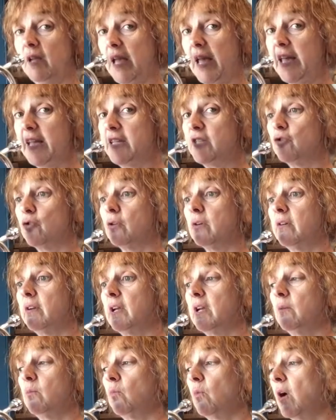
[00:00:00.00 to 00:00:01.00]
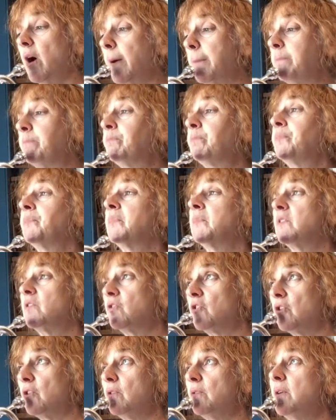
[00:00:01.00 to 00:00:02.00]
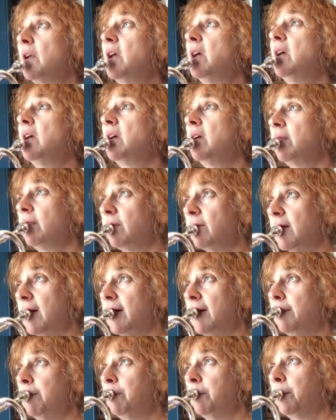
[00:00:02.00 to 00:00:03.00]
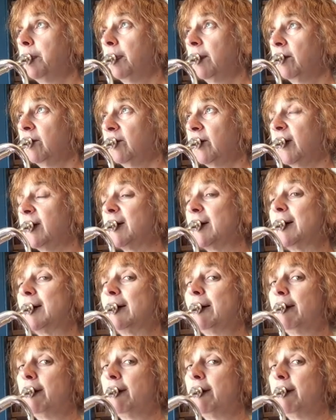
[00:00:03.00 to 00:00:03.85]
A Dorian. 1, 2, 3, 4.